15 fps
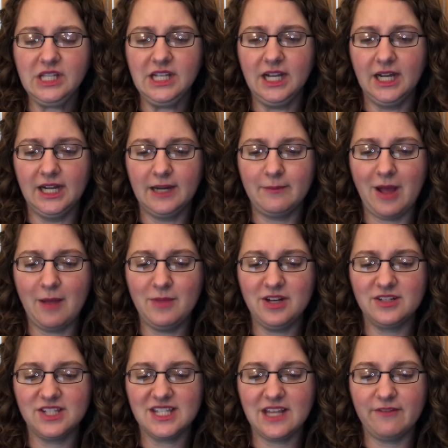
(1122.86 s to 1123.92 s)
I'm going to
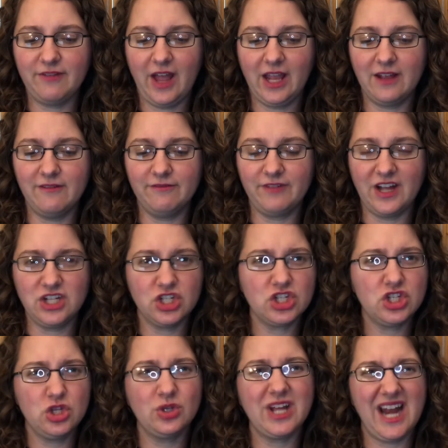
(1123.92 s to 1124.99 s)
see if I can find, just so
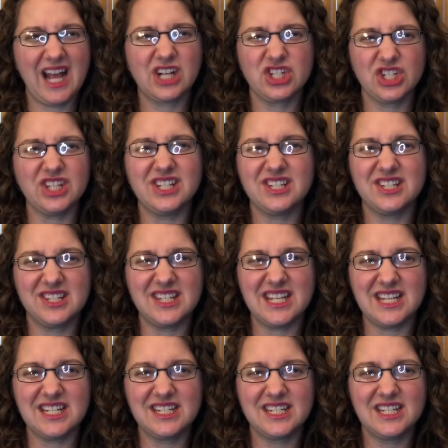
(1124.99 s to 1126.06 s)
you can actually see
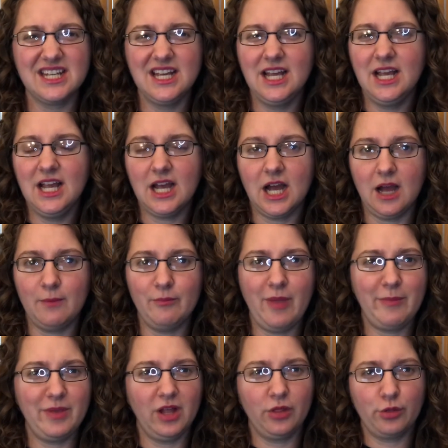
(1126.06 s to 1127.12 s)
it. Maybe
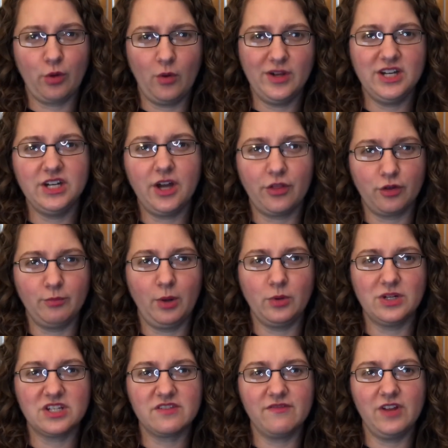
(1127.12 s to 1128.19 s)
I'll throw in another
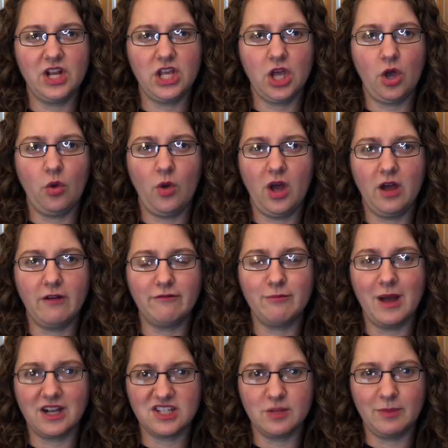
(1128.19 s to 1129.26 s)
bonus video of
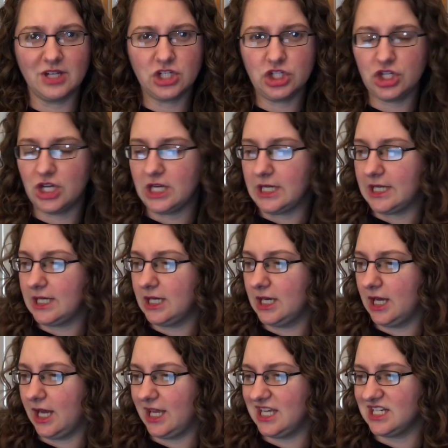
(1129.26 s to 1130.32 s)
moxibustion
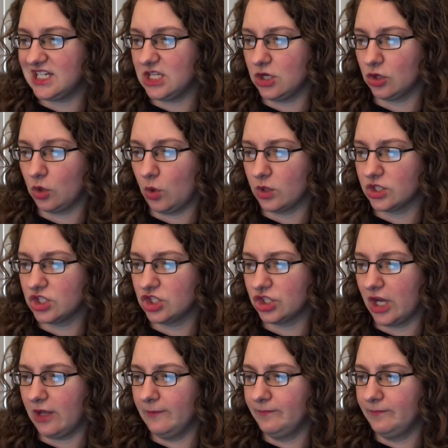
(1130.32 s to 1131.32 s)
into your course shell.